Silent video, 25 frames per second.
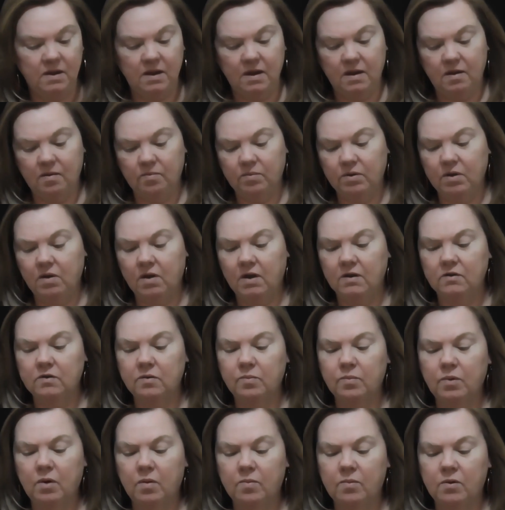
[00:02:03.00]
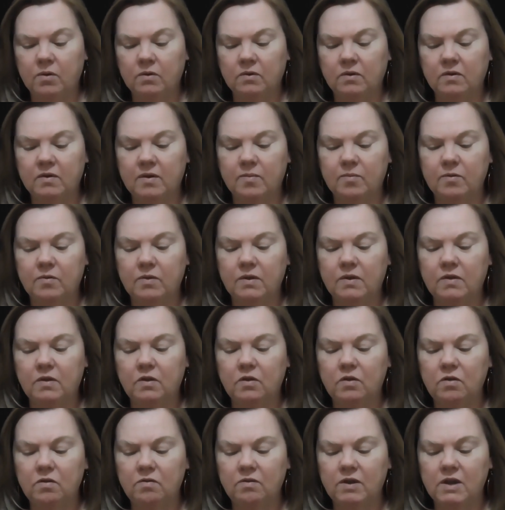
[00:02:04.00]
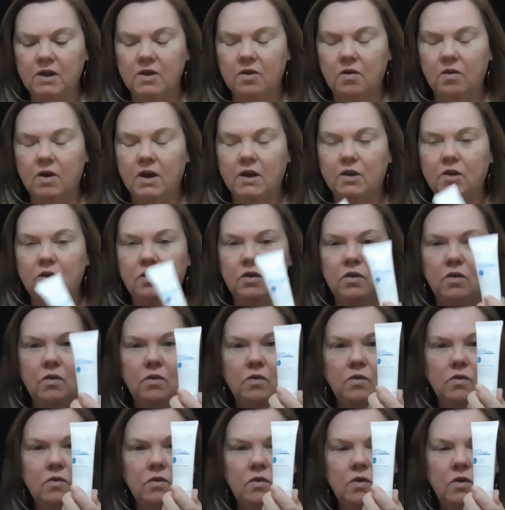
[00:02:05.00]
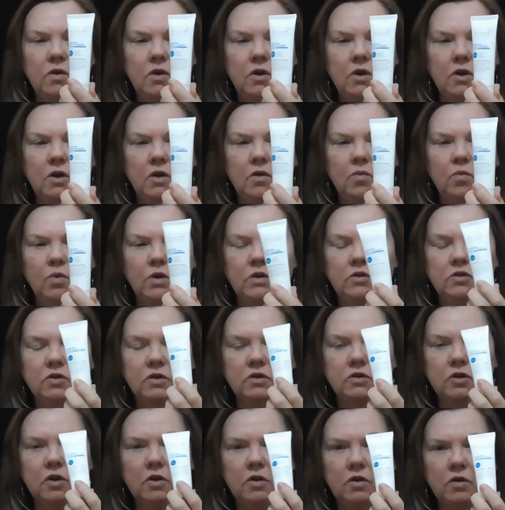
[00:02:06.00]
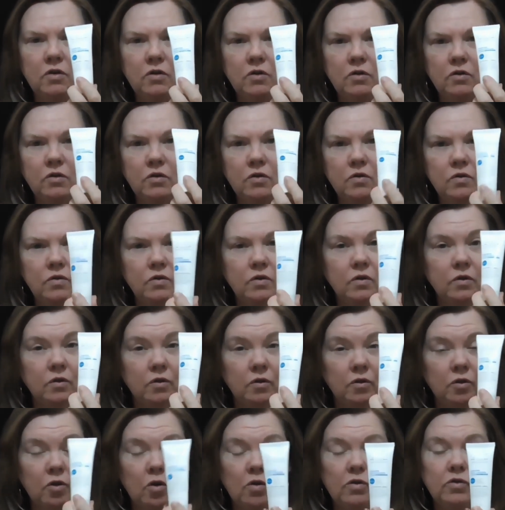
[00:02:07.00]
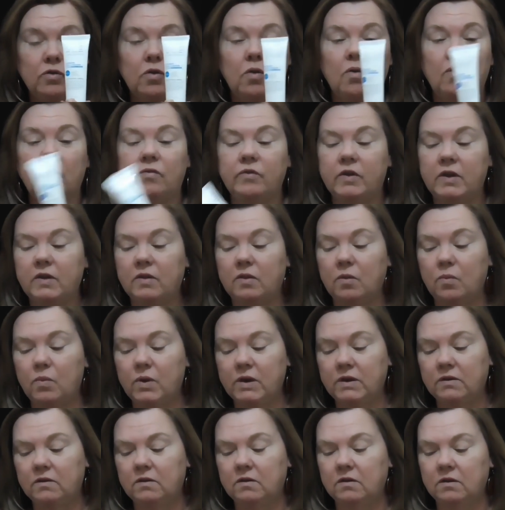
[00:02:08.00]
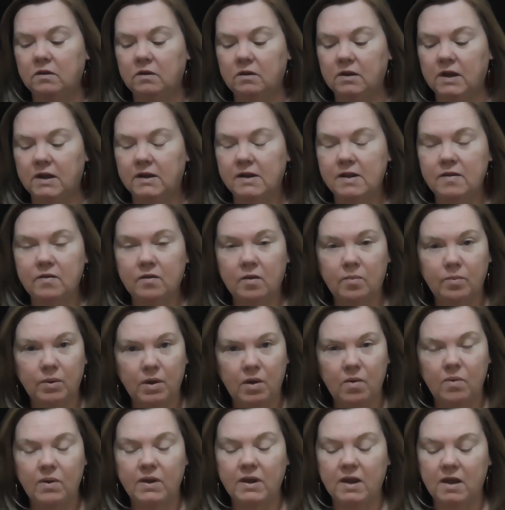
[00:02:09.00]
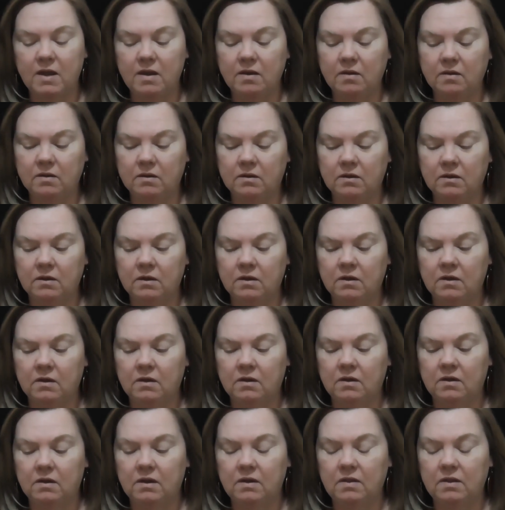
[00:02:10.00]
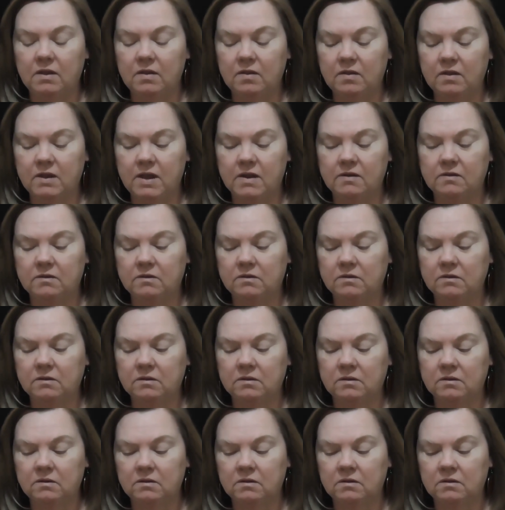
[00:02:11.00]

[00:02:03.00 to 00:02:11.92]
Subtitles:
Now I'm going to pop on some of this UV IQ, which I don't use a lot of in the winter unless I'm going out in the sun.